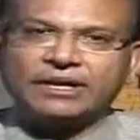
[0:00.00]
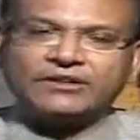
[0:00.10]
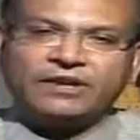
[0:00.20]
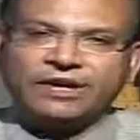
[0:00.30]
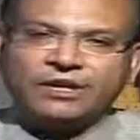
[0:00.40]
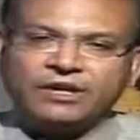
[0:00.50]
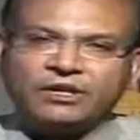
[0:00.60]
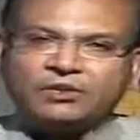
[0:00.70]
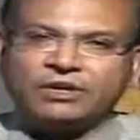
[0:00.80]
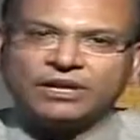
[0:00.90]
create a
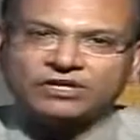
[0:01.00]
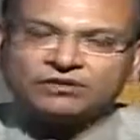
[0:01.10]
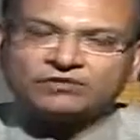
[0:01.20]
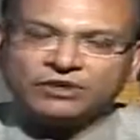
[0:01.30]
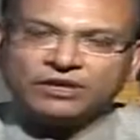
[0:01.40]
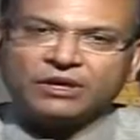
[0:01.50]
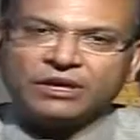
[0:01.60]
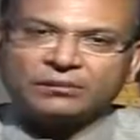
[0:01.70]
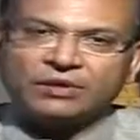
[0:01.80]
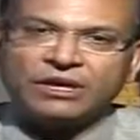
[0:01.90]
new direction for the
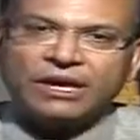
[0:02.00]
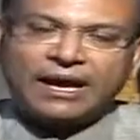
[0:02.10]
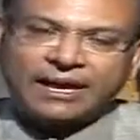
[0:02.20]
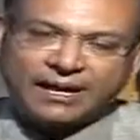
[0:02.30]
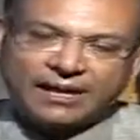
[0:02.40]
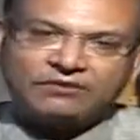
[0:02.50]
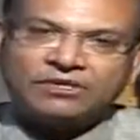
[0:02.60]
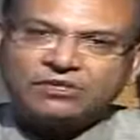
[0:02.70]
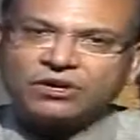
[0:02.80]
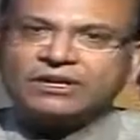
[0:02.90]
economy. Again, we
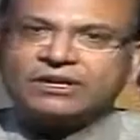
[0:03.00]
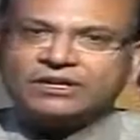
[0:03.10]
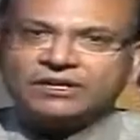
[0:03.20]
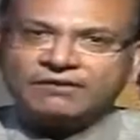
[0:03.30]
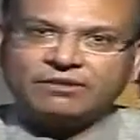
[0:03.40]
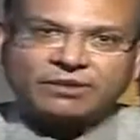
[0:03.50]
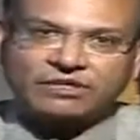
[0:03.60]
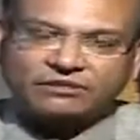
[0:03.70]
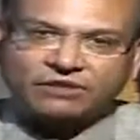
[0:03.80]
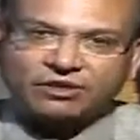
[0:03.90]
saw that in the railway
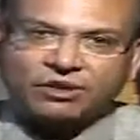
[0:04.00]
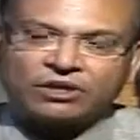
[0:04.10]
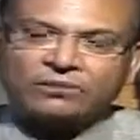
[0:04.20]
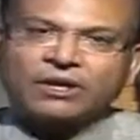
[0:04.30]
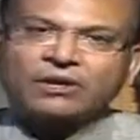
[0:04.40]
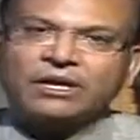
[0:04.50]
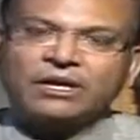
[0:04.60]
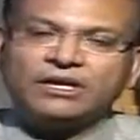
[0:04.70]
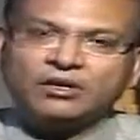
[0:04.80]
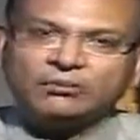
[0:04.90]
budget. We talked about
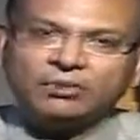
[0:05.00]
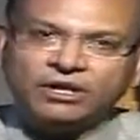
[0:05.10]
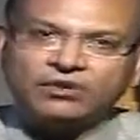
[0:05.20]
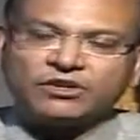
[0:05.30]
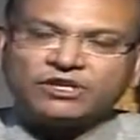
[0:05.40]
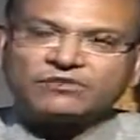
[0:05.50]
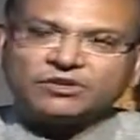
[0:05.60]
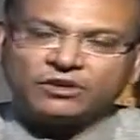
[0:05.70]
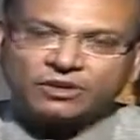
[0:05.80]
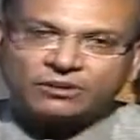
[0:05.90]
bullet trains, we
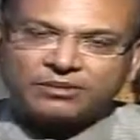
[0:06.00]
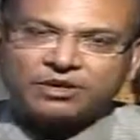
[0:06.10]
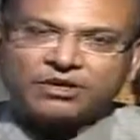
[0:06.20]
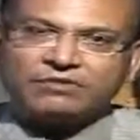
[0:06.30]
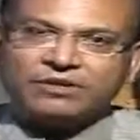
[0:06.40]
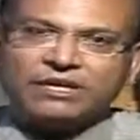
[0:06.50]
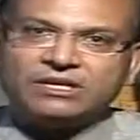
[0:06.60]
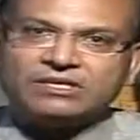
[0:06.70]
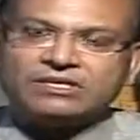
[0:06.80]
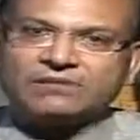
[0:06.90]
talked about
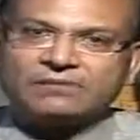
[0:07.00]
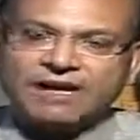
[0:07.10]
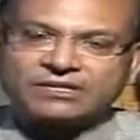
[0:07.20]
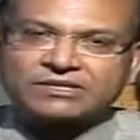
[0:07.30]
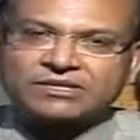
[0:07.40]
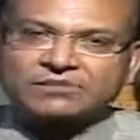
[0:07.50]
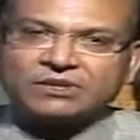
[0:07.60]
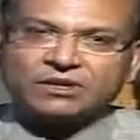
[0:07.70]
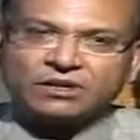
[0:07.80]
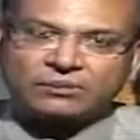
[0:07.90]
conveniences for passengers, we
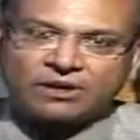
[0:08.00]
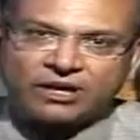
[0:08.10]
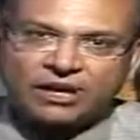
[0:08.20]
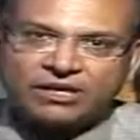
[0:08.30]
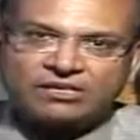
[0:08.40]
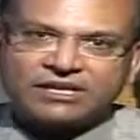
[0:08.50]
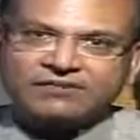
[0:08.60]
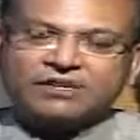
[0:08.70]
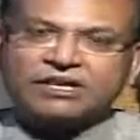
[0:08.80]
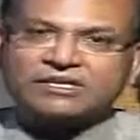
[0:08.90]
talked about
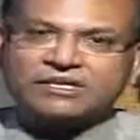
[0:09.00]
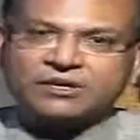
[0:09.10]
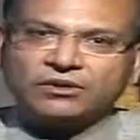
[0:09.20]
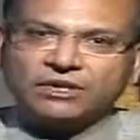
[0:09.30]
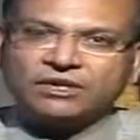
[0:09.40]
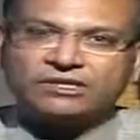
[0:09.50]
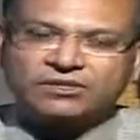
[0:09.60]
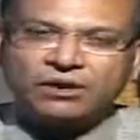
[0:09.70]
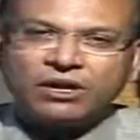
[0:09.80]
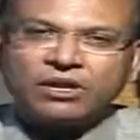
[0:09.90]
safety and security. These
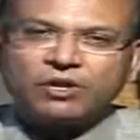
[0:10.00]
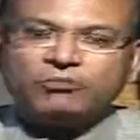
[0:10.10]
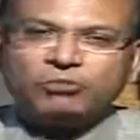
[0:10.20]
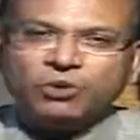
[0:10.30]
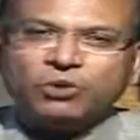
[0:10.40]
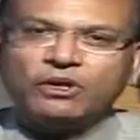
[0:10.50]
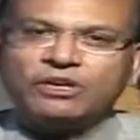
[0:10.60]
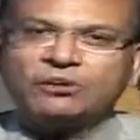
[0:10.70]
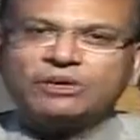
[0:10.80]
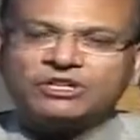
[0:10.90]
are all bold
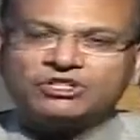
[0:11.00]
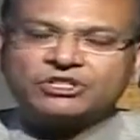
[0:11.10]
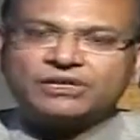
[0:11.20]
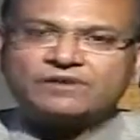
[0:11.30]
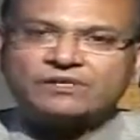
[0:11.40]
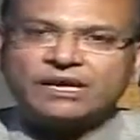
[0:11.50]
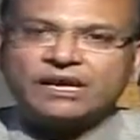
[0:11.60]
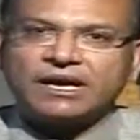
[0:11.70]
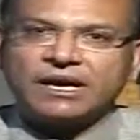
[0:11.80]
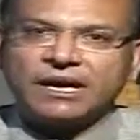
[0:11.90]
new initiatives,
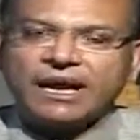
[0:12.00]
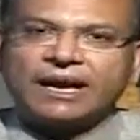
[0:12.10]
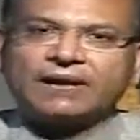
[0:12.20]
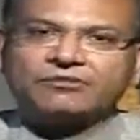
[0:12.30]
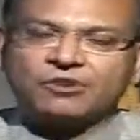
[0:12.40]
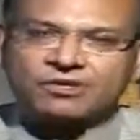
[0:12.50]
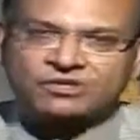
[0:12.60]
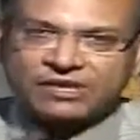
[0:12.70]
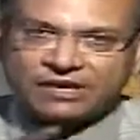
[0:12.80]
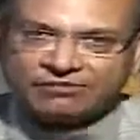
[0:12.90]
and of
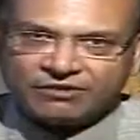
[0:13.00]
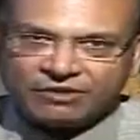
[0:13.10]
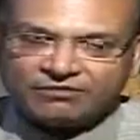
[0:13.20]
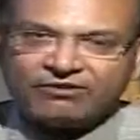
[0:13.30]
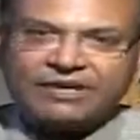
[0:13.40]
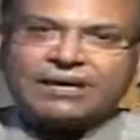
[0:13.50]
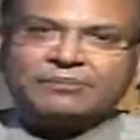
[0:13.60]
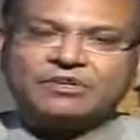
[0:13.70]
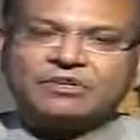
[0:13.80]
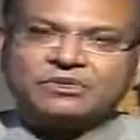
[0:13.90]
course we will free
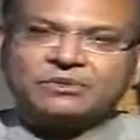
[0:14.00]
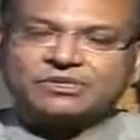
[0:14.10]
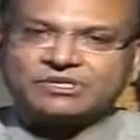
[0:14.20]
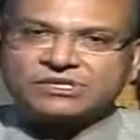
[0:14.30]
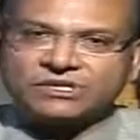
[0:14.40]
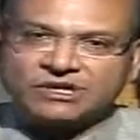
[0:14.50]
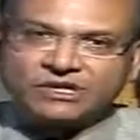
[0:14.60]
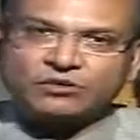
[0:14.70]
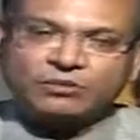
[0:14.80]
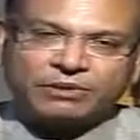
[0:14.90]
up the resources either
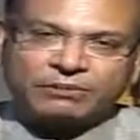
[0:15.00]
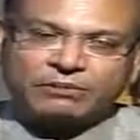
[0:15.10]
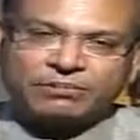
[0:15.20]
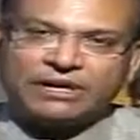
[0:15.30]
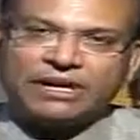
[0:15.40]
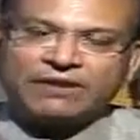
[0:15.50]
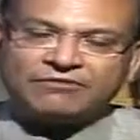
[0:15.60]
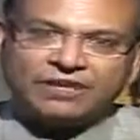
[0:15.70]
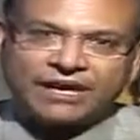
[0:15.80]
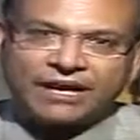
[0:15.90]
through PPP,
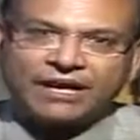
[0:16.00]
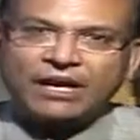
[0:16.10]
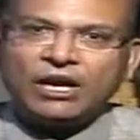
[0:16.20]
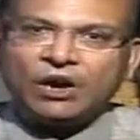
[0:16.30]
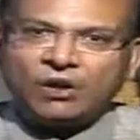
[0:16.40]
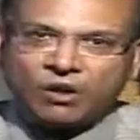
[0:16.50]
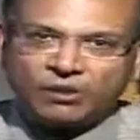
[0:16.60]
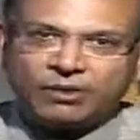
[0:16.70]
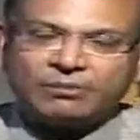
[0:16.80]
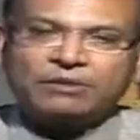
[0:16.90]
FDI, or
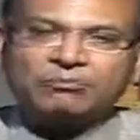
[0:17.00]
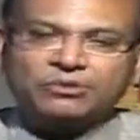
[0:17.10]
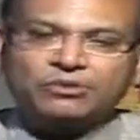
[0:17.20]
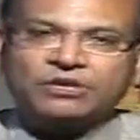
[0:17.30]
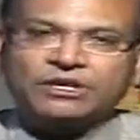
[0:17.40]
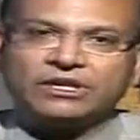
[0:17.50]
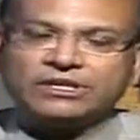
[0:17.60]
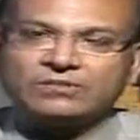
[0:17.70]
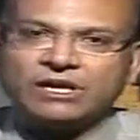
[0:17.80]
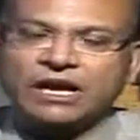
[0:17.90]
by being prudent in
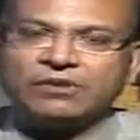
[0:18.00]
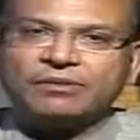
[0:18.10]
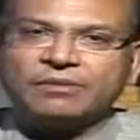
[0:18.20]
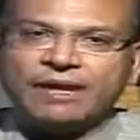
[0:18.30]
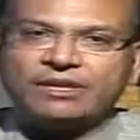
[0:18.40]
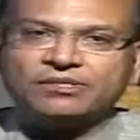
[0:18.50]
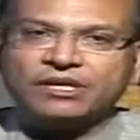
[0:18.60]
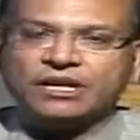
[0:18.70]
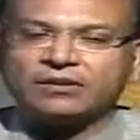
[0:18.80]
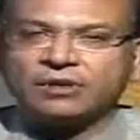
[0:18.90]
terms of how we manage the
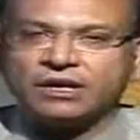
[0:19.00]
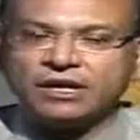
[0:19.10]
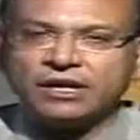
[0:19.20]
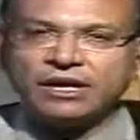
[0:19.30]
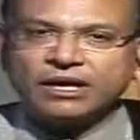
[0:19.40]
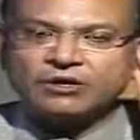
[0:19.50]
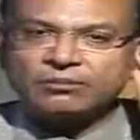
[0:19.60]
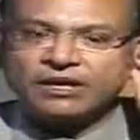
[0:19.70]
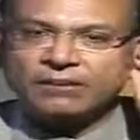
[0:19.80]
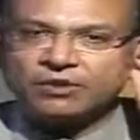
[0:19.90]
network to
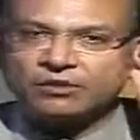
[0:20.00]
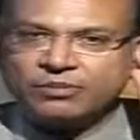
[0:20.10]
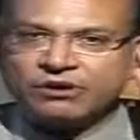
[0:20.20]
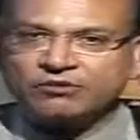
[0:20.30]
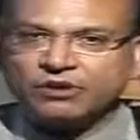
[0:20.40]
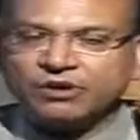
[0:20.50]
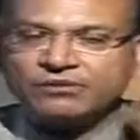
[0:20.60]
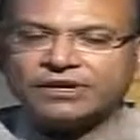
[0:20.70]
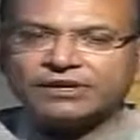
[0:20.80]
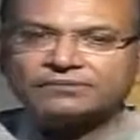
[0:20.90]
be able to pay for all of
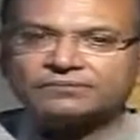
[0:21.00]
that.